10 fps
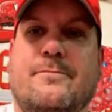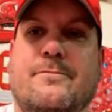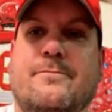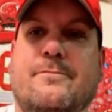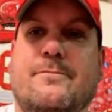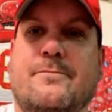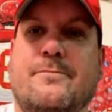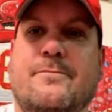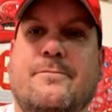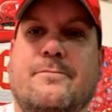
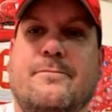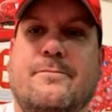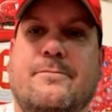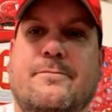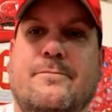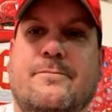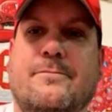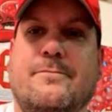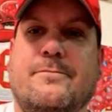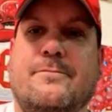
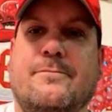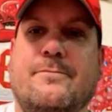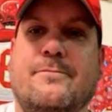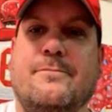(silent)